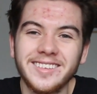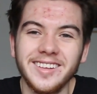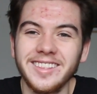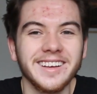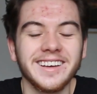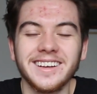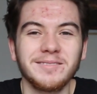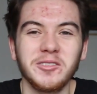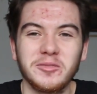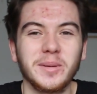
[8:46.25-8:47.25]
didn't think
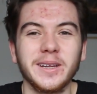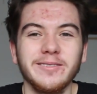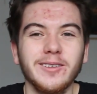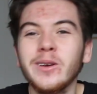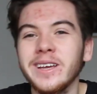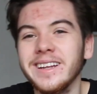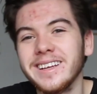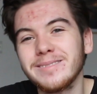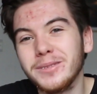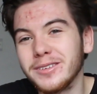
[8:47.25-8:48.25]
I'd be spoiling Rocky in
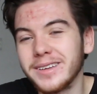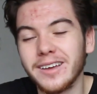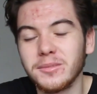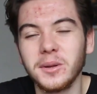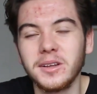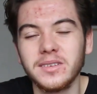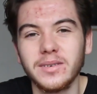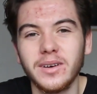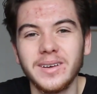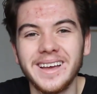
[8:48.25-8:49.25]
this, but yeah, spoilers for
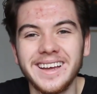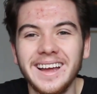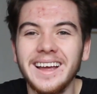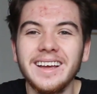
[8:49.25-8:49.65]
Rocky.